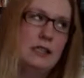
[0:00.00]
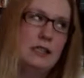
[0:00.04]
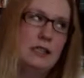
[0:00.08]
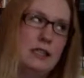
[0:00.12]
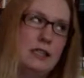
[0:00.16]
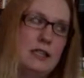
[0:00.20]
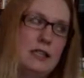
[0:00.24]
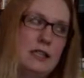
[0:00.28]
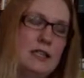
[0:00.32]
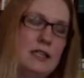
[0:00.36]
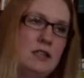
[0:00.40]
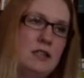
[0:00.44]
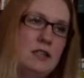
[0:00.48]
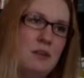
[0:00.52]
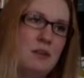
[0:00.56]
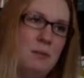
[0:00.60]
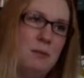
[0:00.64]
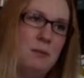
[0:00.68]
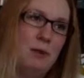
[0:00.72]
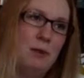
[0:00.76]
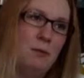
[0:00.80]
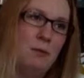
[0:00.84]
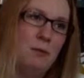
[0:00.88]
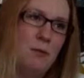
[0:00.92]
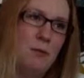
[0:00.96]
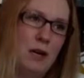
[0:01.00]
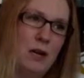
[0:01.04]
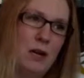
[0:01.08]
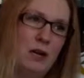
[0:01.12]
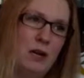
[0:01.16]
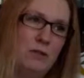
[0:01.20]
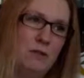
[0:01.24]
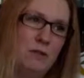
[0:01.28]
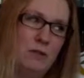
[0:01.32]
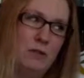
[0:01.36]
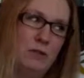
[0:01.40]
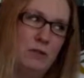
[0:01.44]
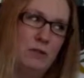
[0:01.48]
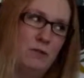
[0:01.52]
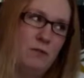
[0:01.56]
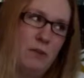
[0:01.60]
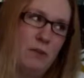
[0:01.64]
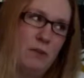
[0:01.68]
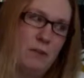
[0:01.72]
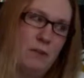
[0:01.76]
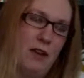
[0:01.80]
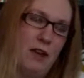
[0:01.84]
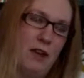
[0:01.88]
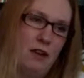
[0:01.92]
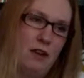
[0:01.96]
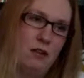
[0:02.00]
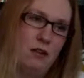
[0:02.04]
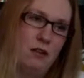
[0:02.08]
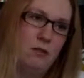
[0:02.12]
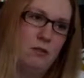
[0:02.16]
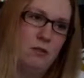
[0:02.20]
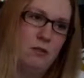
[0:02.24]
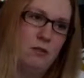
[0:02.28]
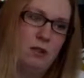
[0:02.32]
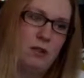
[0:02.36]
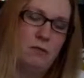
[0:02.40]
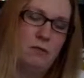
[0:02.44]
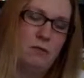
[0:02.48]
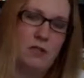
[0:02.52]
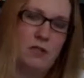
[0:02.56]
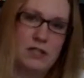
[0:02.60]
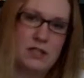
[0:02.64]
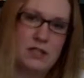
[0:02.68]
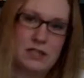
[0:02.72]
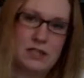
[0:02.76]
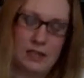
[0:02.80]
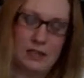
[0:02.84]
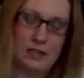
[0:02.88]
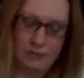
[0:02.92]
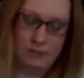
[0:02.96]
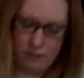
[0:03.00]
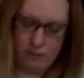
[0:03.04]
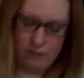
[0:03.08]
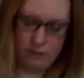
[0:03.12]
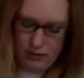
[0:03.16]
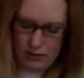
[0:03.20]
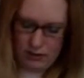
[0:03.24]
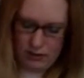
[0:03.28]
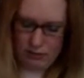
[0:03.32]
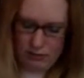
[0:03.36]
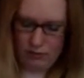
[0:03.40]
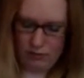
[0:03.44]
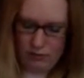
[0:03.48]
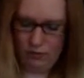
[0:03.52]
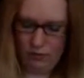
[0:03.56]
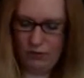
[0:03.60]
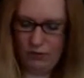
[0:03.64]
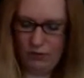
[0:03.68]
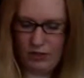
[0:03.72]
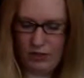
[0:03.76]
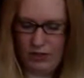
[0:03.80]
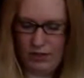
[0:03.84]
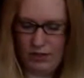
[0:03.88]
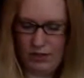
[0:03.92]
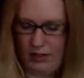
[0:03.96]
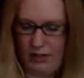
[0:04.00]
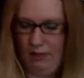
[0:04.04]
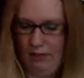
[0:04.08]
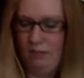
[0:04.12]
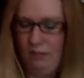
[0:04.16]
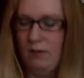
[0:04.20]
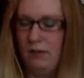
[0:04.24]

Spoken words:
It took about a ball for the front for the front sleeve, for the first sleeve.